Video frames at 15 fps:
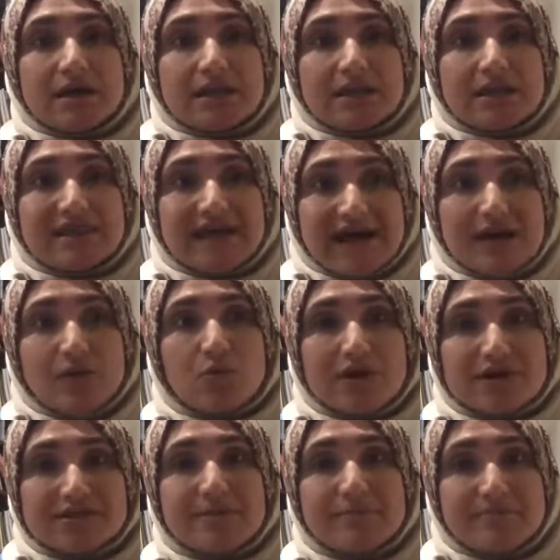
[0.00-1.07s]
that was
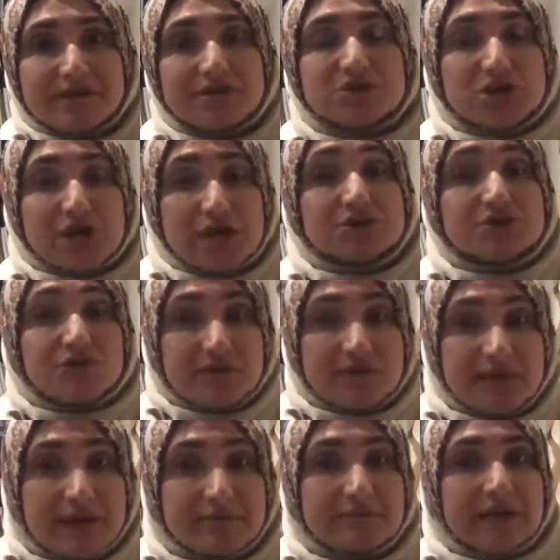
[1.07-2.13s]
a big change for
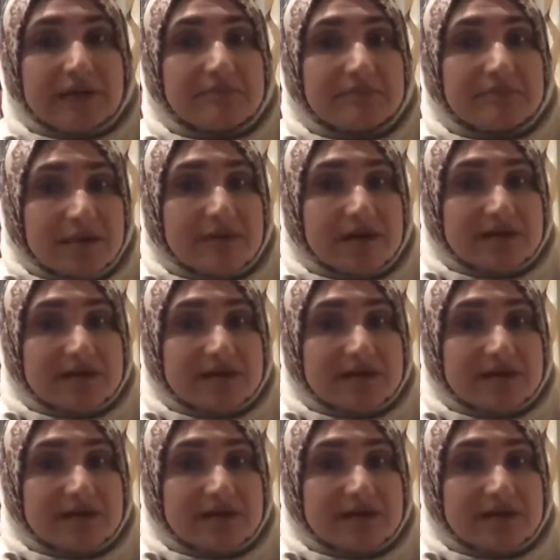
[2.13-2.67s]
them. And maybe as